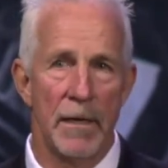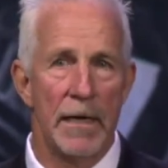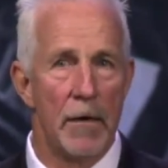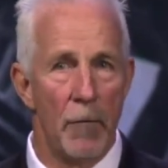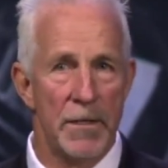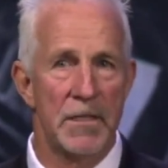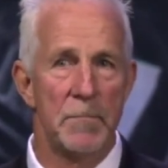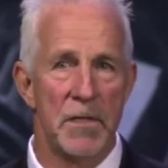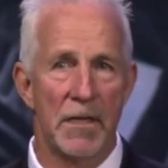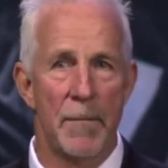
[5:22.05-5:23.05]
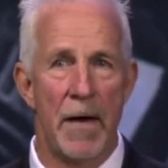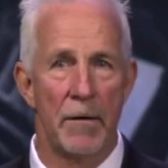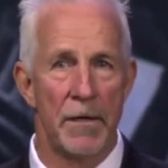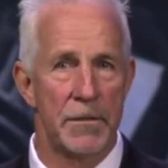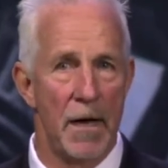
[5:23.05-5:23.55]
He always seems to come out
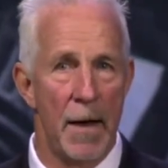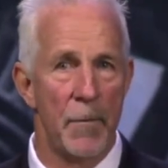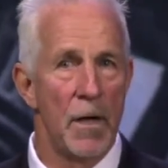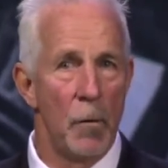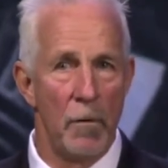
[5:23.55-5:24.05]
on top